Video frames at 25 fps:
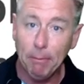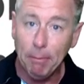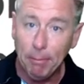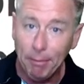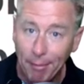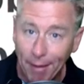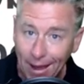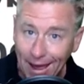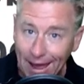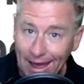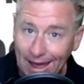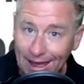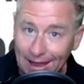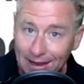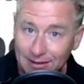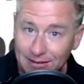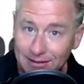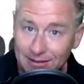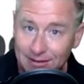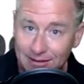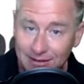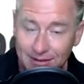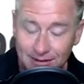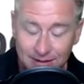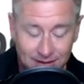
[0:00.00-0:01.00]

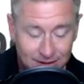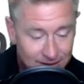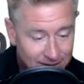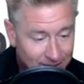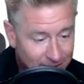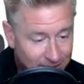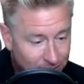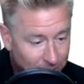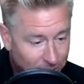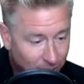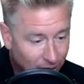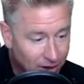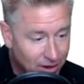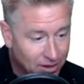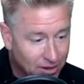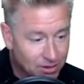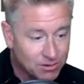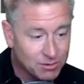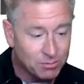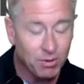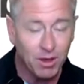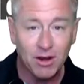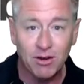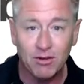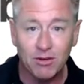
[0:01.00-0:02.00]
but but it's
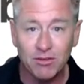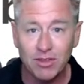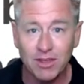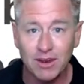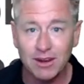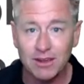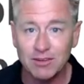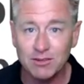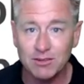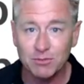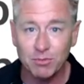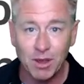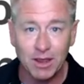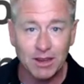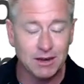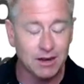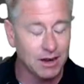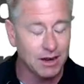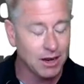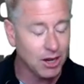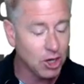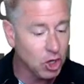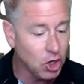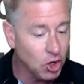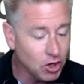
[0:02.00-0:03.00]
better than expected.
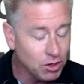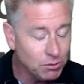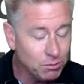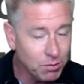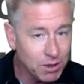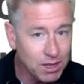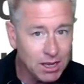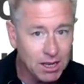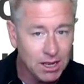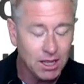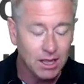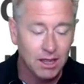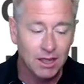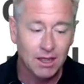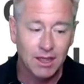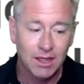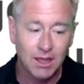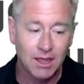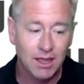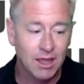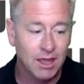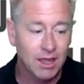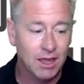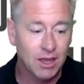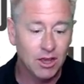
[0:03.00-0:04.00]
It could be
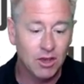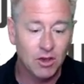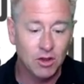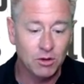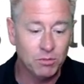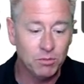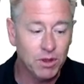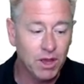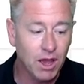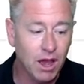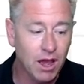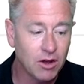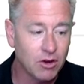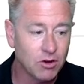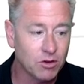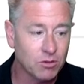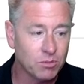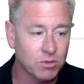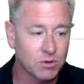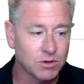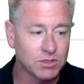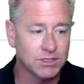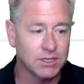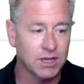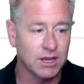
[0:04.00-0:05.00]
it could be
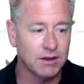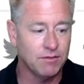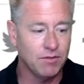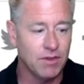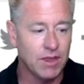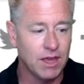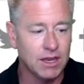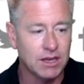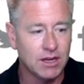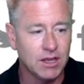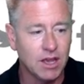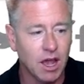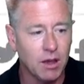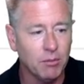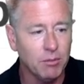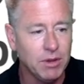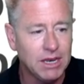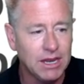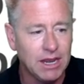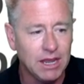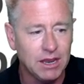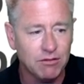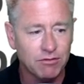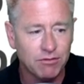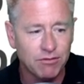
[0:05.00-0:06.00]
100%. And coming
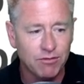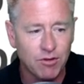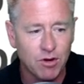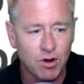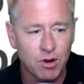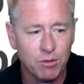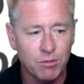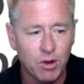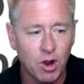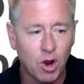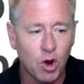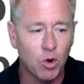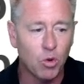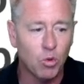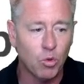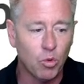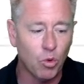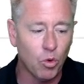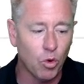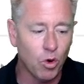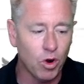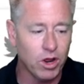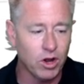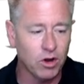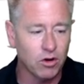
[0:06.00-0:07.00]
in from
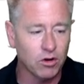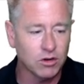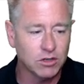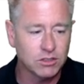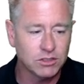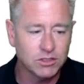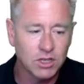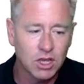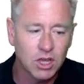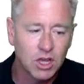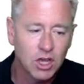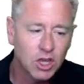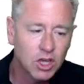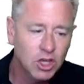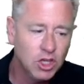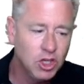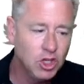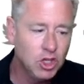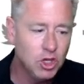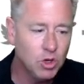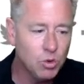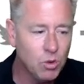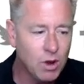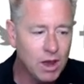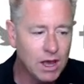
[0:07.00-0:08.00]
Reuters,
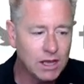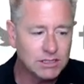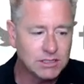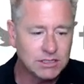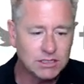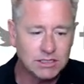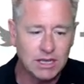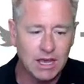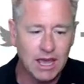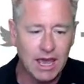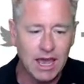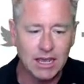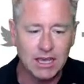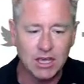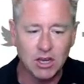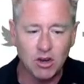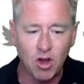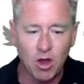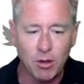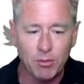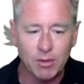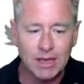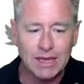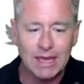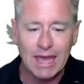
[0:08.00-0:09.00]
US
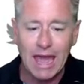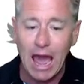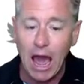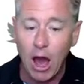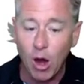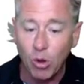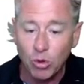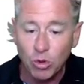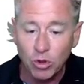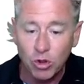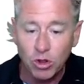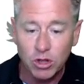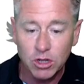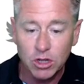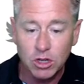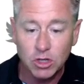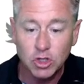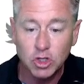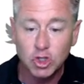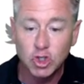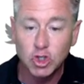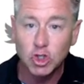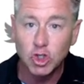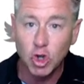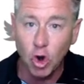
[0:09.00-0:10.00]
economic outlook
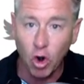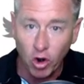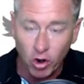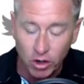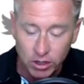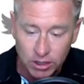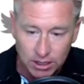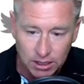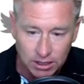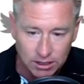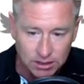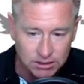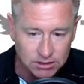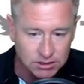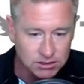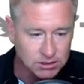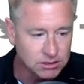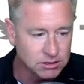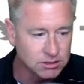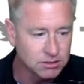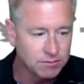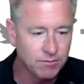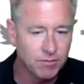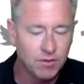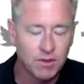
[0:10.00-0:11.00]

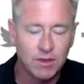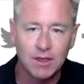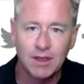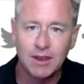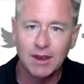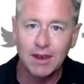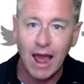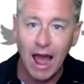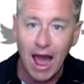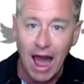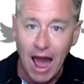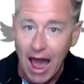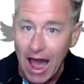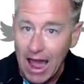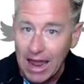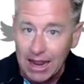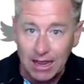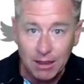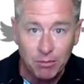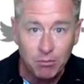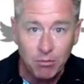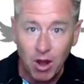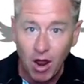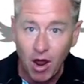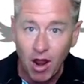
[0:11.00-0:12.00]
darkens. I
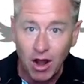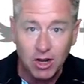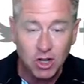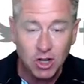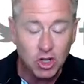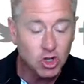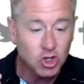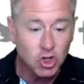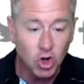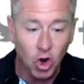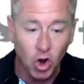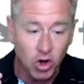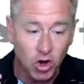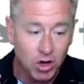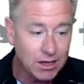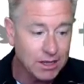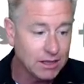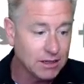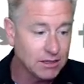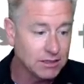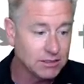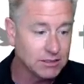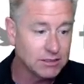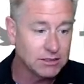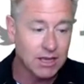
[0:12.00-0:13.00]
am not
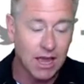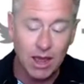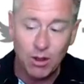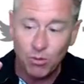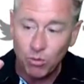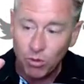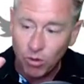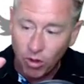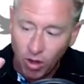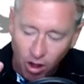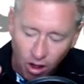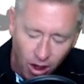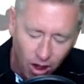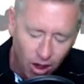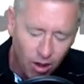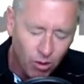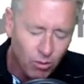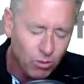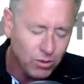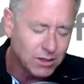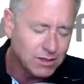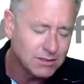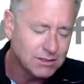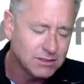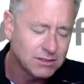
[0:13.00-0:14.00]
darkens. I will
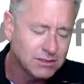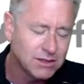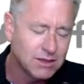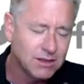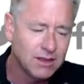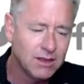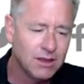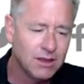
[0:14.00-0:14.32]
always